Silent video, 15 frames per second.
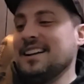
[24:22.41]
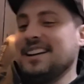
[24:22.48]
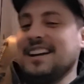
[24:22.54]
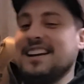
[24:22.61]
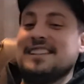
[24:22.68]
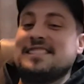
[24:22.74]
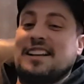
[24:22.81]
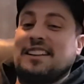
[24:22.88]

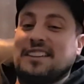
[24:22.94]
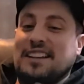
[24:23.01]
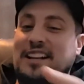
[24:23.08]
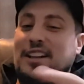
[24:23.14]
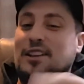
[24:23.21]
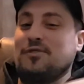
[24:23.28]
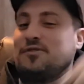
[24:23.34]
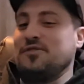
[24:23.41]
It is a
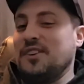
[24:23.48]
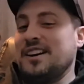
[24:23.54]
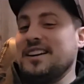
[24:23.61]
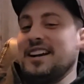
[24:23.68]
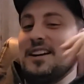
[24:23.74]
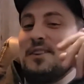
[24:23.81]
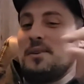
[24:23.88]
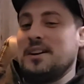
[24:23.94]
little
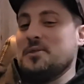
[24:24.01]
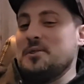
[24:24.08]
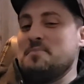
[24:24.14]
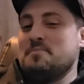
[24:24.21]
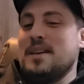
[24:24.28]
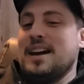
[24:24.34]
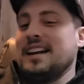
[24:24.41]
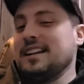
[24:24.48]
funny. I don't want to
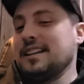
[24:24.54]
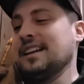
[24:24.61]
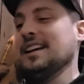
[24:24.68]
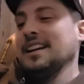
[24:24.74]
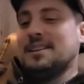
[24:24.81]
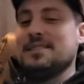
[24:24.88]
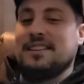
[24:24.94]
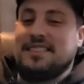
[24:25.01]
admit it,
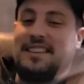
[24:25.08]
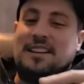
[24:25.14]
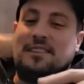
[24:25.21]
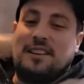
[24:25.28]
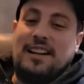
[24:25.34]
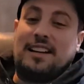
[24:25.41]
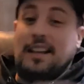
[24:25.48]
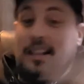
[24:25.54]
but
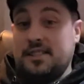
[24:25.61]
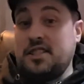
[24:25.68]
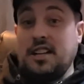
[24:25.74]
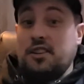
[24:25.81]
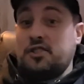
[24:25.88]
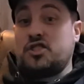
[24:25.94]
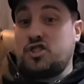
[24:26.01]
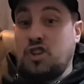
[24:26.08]
theoretically, it's
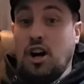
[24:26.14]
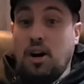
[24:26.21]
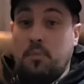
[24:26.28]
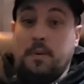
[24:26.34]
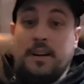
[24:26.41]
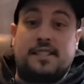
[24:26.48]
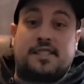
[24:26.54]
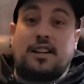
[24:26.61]
still
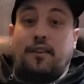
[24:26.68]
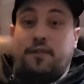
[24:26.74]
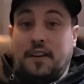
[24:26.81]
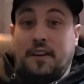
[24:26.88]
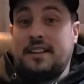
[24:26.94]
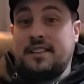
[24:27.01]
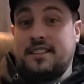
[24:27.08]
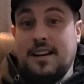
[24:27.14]
stupid. It's still
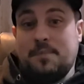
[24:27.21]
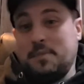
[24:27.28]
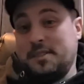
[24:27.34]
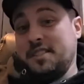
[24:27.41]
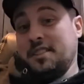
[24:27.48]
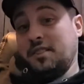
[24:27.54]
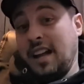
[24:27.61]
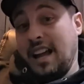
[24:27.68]
fucked up. It's
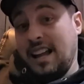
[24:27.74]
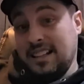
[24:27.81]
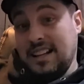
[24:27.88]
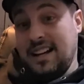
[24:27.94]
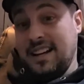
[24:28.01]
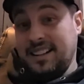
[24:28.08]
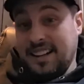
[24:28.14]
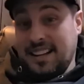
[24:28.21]
still hella
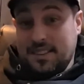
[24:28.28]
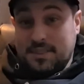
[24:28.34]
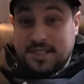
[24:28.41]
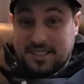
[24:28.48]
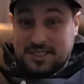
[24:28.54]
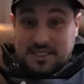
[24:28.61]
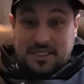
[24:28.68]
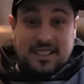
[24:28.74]

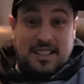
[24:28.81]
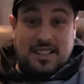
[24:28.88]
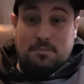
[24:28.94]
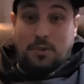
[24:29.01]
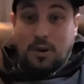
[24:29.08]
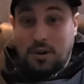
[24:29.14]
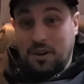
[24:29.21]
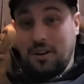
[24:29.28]
unethical and
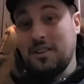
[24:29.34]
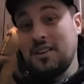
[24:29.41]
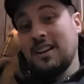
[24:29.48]
immoral